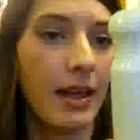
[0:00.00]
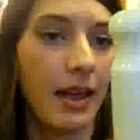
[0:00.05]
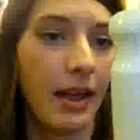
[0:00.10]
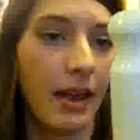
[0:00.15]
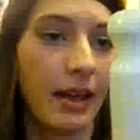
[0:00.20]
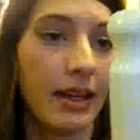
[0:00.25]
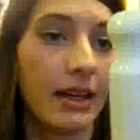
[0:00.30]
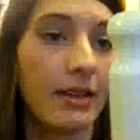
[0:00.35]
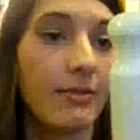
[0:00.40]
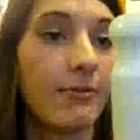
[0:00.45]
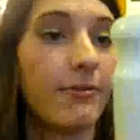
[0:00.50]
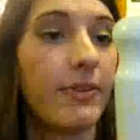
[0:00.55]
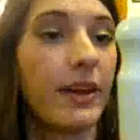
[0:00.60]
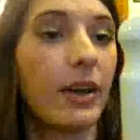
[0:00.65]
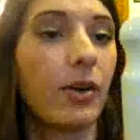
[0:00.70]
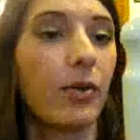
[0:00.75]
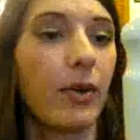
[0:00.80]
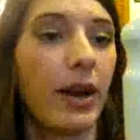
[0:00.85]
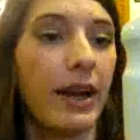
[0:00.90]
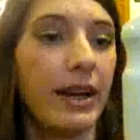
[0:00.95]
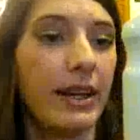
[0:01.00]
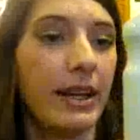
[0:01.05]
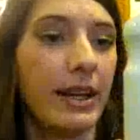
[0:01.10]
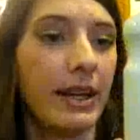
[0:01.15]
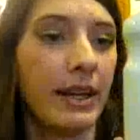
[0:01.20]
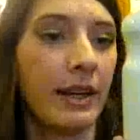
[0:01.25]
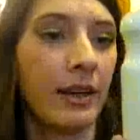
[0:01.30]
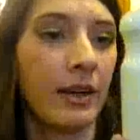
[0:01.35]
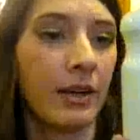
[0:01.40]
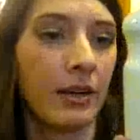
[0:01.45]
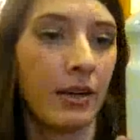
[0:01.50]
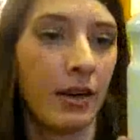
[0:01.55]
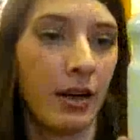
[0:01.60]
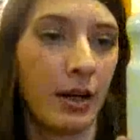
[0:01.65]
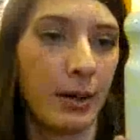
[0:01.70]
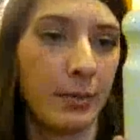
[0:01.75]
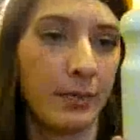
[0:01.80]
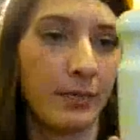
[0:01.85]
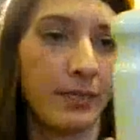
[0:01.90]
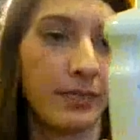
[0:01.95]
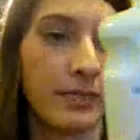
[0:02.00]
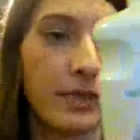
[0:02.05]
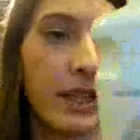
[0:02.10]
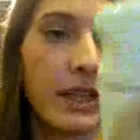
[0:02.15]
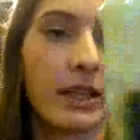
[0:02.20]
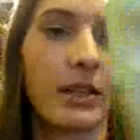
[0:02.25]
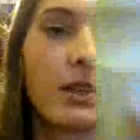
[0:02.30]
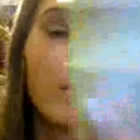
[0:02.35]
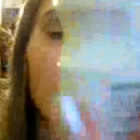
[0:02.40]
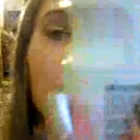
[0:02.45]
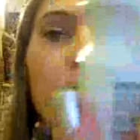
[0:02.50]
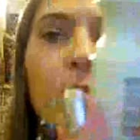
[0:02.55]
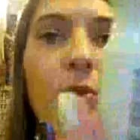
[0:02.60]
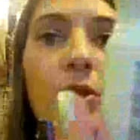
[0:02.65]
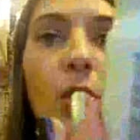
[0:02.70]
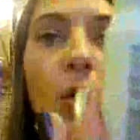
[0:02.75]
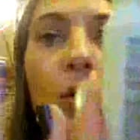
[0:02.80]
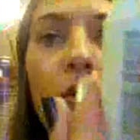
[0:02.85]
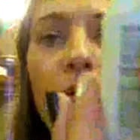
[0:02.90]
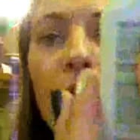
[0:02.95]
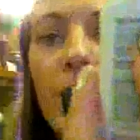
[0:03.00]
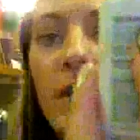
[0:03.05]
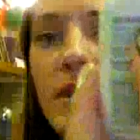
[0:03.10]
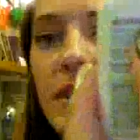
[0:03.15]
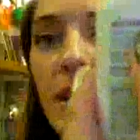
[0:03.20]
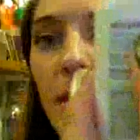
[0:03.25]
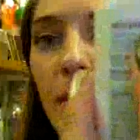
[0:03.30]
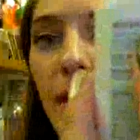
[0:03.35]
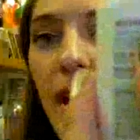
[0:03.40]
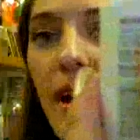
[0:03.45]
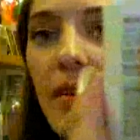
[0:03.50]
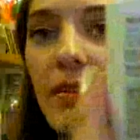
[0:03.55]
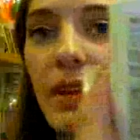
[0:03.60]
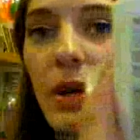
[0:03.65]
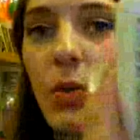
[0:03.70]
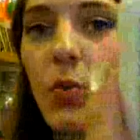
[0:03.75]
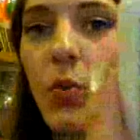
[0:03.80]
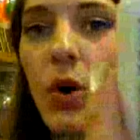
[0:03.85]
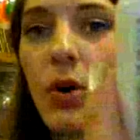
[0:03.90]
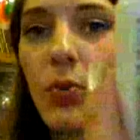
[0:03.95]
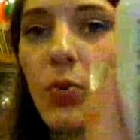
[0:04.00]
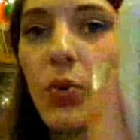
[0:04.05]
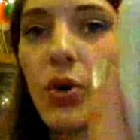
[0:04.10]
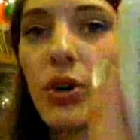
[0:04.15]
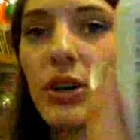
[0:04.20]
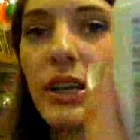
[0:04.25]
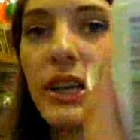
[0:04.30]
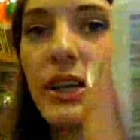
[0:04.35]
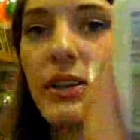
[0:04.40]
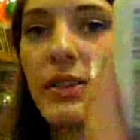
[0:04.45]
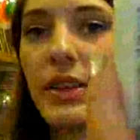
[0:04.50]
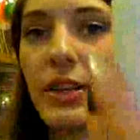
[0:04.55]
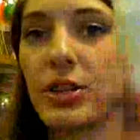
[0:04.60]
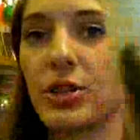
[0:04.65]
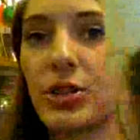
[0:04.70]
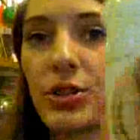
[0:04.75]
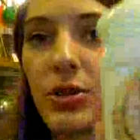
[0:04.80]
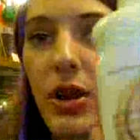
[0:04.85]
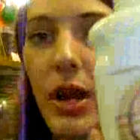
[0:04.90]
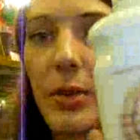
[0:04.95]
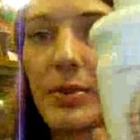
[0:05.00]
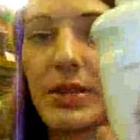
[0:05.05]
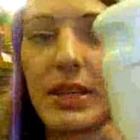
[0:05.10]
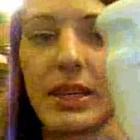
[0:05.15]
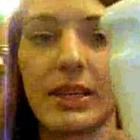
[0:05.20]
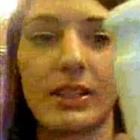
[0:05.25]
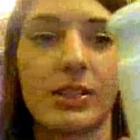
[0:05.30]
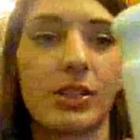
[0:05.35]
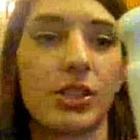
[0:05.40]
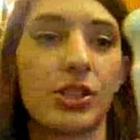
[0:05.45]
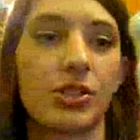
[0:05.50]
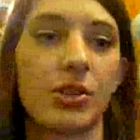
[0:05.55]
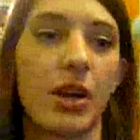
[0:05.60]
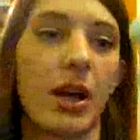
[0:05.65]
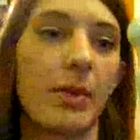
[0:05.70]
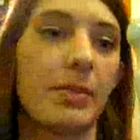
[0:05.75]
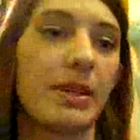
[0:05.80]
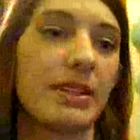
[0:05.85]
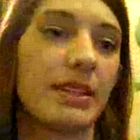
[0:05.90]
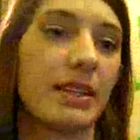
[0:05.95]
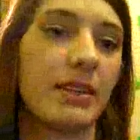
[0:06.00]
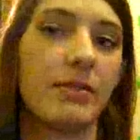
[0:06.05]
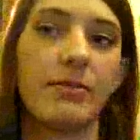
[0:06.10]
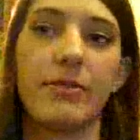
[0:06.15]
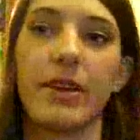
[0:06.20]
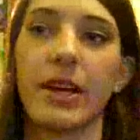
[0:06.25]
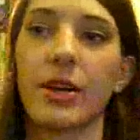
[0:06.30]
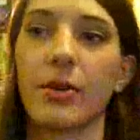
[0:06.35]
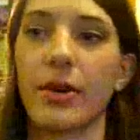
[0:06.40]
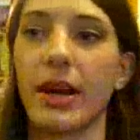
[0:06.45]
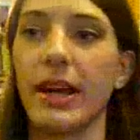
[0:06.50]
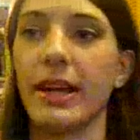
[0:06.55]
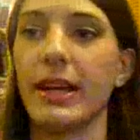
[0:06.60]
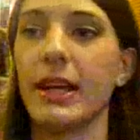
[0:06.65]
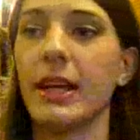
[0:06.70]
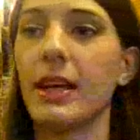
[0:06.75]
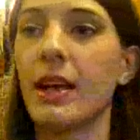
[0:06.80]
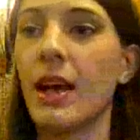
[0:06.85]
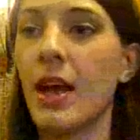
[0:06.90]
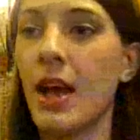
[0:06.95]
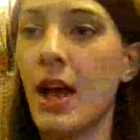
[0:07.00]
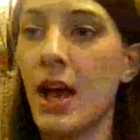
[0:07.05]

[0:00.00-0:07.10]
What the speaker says: an invigorating, like the older ones, they would have like one word here that describes it. It's described as invigorating.